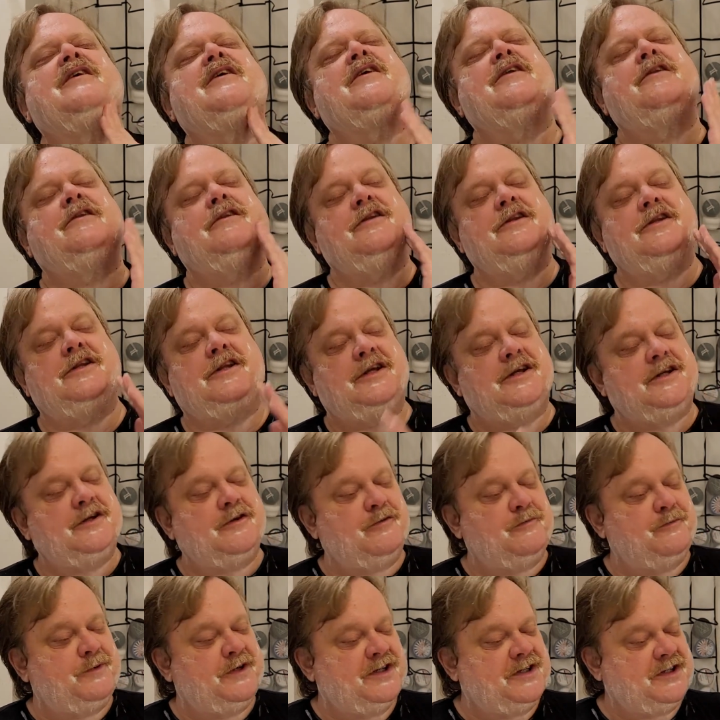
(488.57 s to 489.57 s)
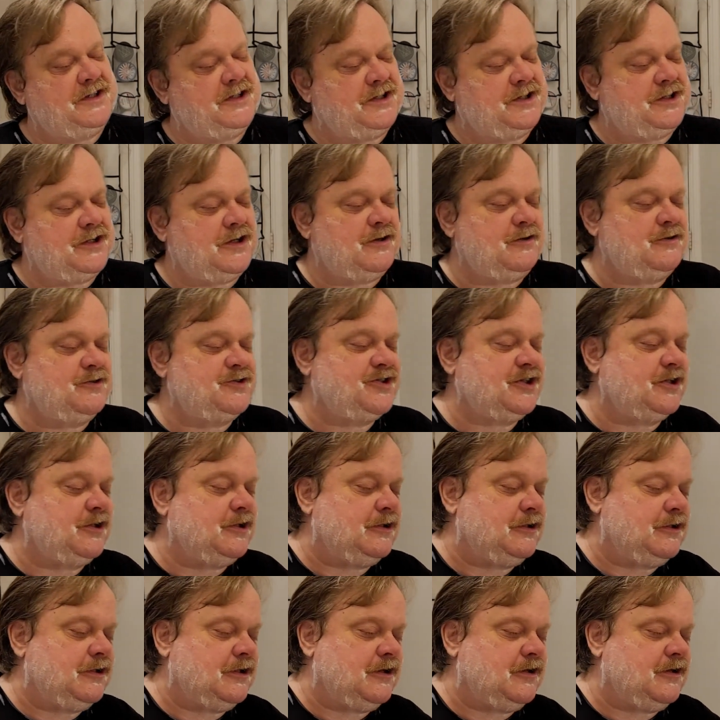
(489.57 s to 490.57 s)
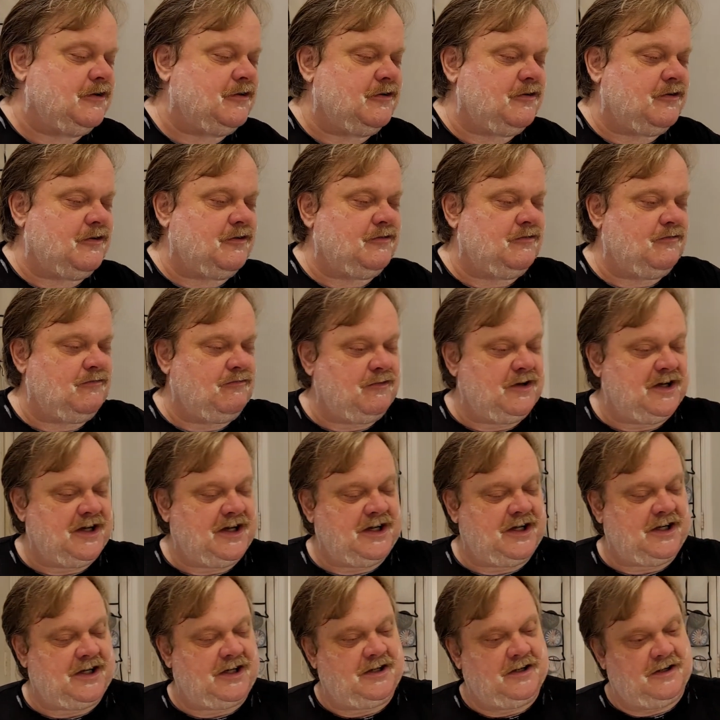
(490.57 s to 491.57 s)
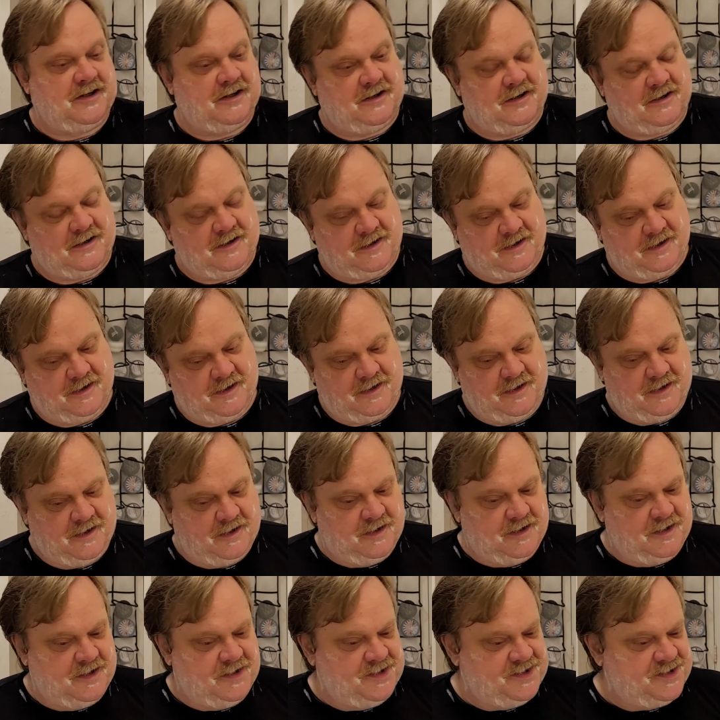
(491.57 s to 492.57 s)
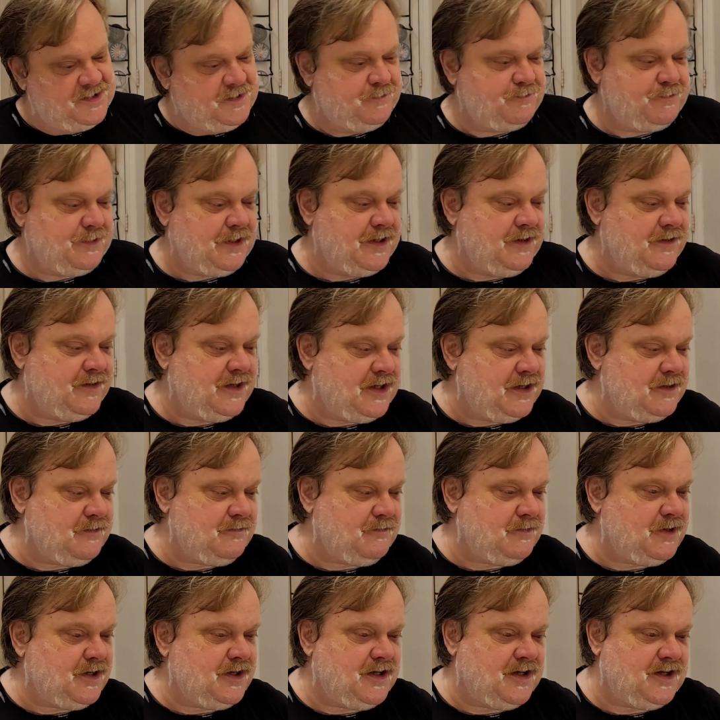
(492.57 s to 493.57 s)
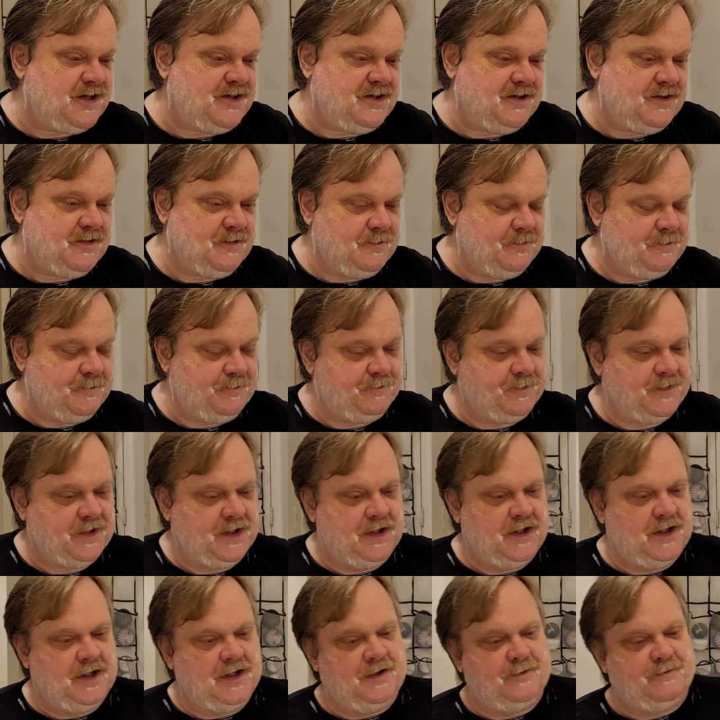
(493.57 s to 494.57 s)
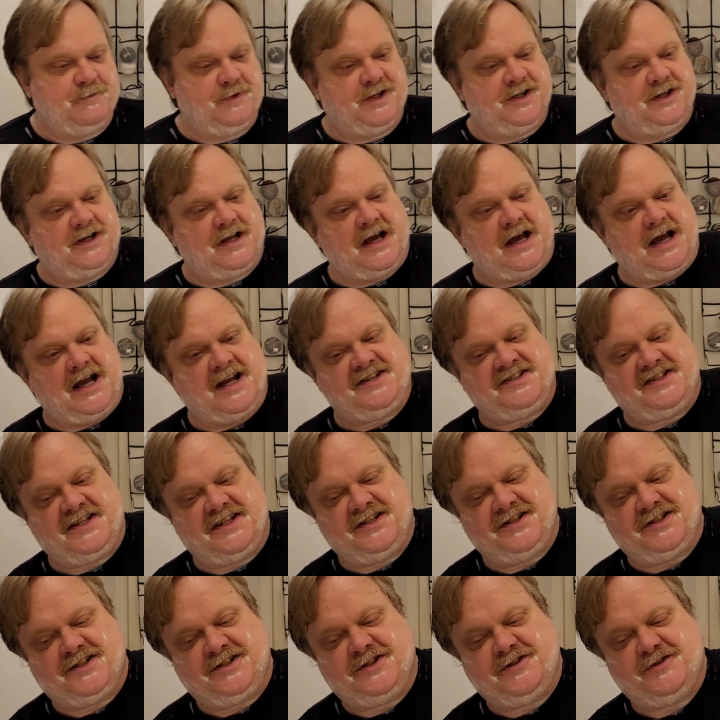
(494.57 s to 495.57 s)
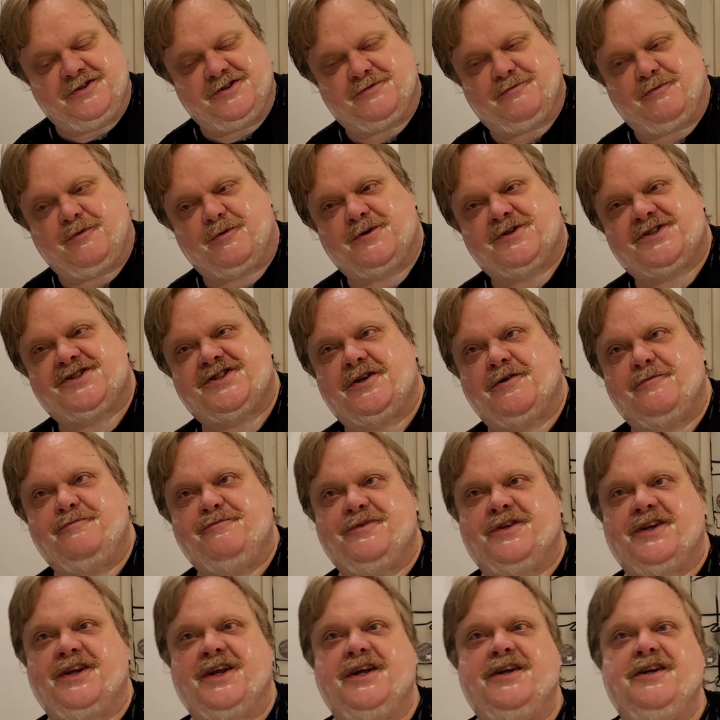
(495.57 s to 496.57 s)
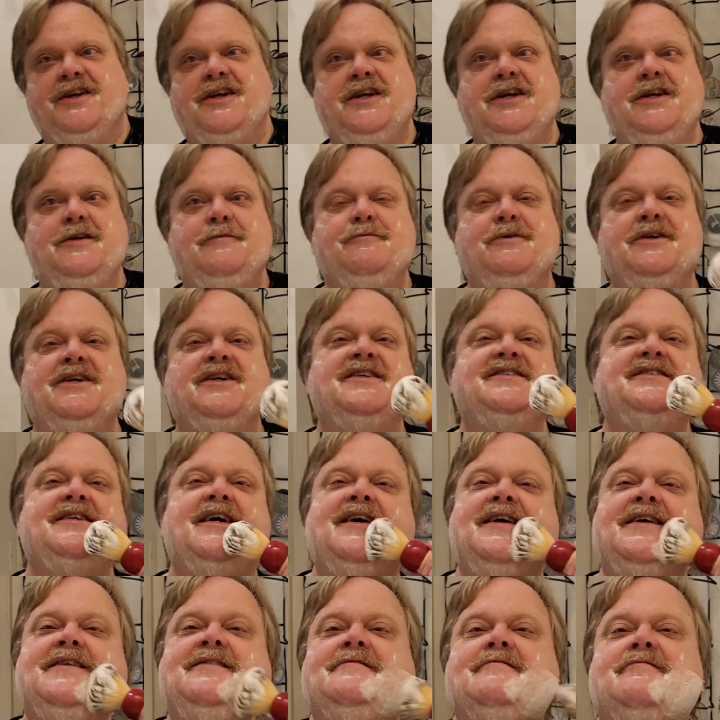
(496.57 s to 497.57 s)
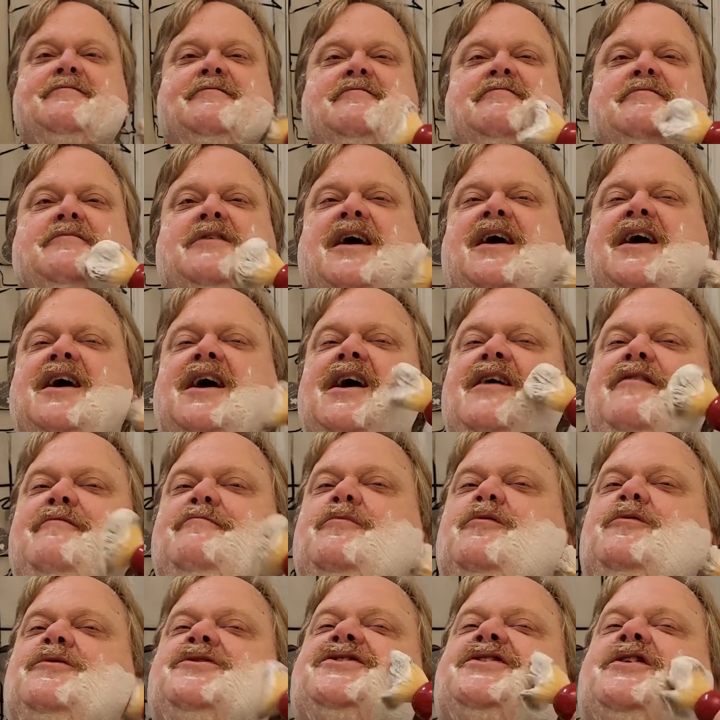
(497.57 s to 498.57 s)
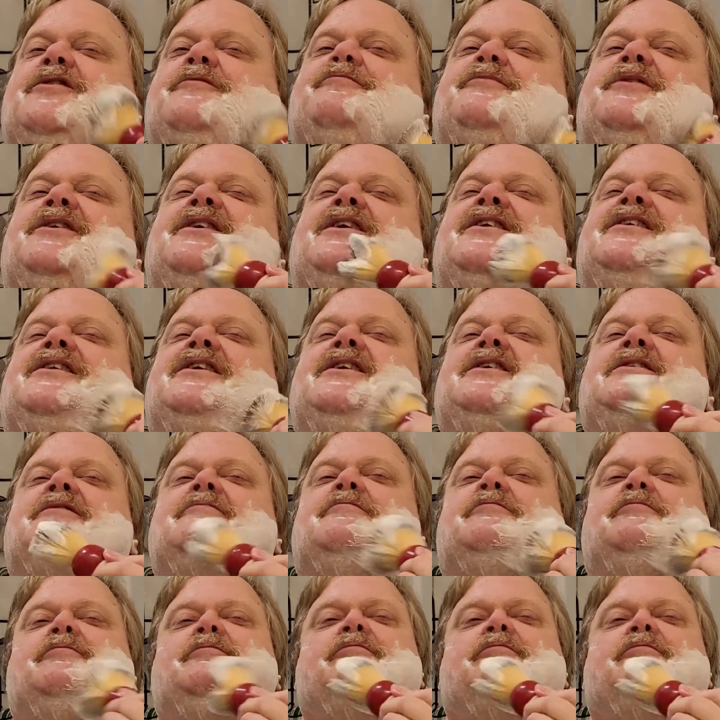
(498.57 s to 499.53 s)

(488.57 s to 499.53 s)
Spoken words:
a little bit goes a long way. So bear that in mind. But I tend to use more soap than I need because I have more soap than I need.